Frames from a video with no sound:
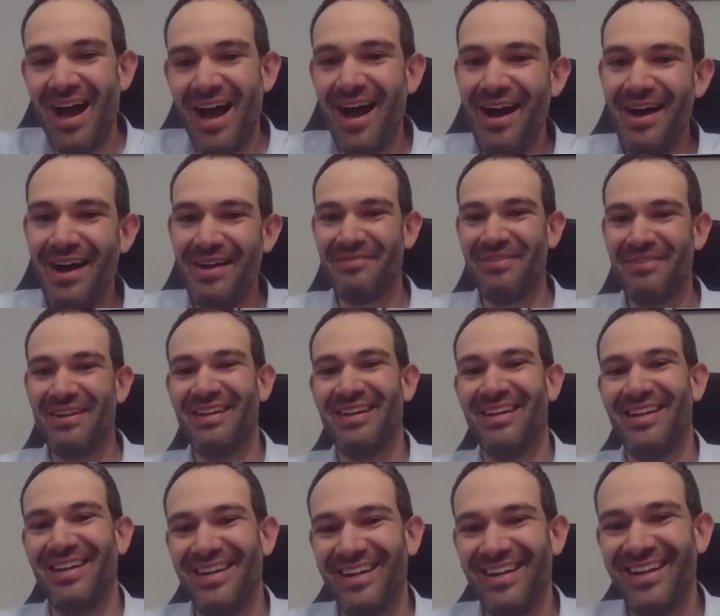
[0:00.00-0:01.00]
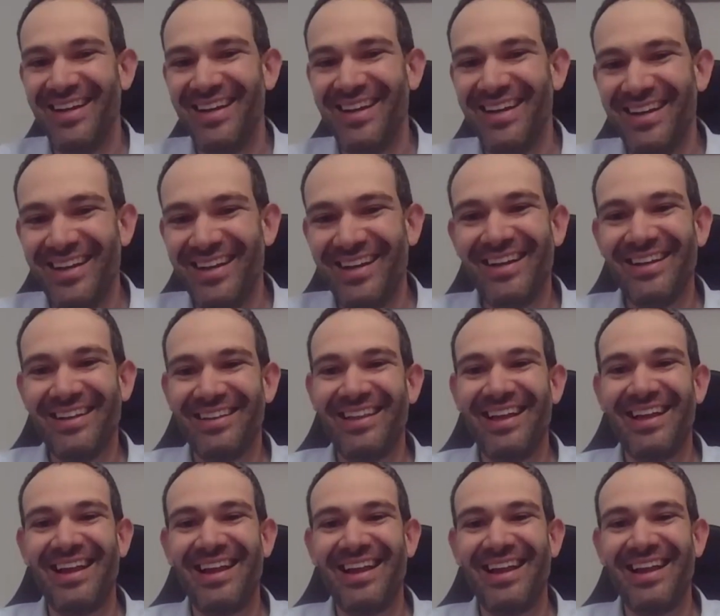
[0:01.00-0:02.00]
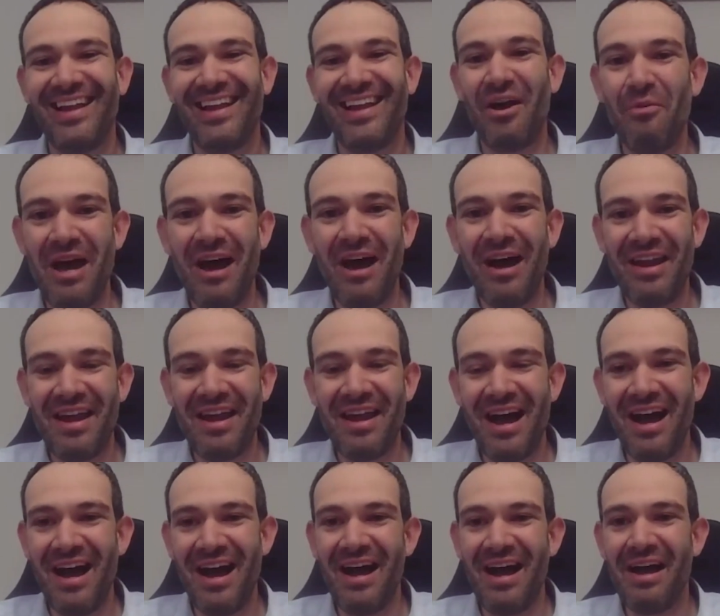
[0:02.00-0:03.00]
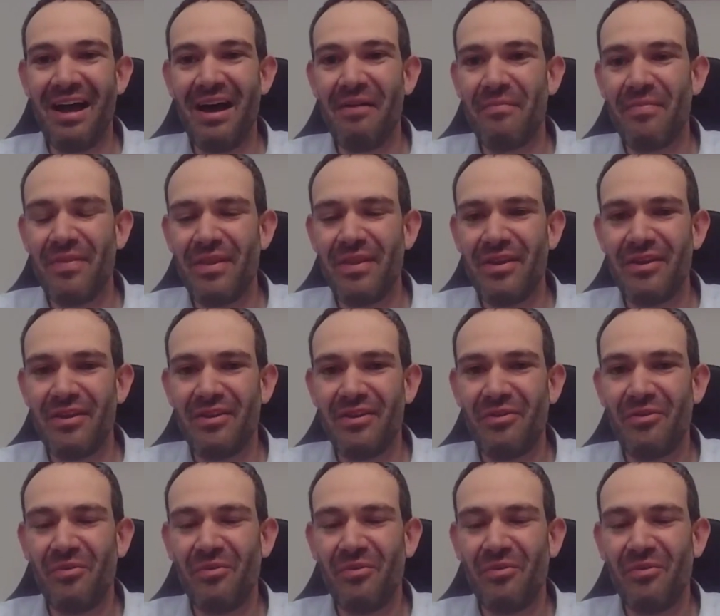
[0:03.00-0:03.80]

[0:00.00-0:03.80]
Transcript: Um, like I hope not.